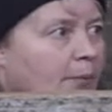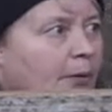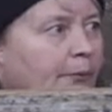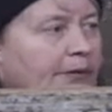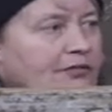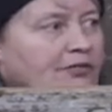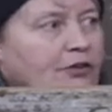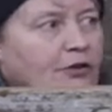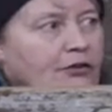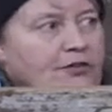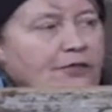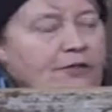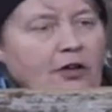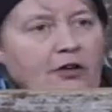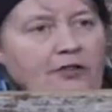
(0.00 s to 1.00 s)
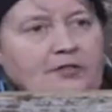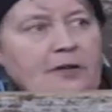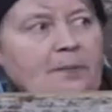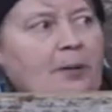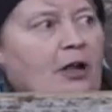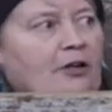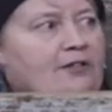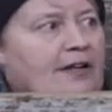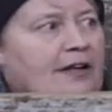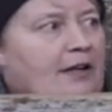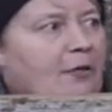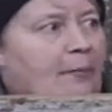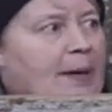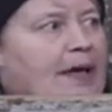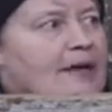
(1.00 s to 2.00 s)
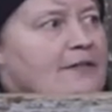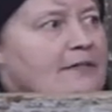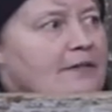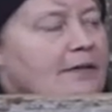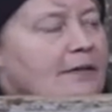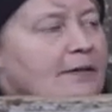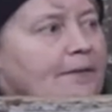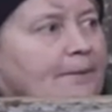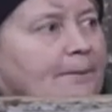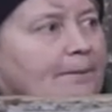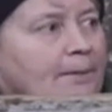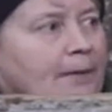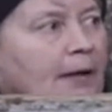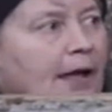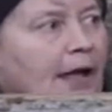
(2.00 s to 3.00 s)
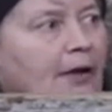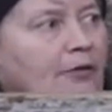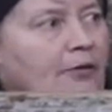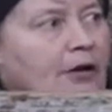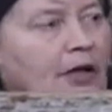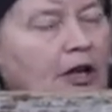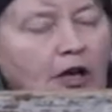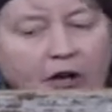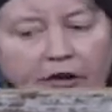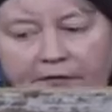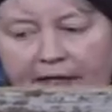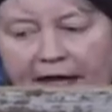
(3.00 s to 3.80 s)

but we sort of lost the plot a little bit. And a lot of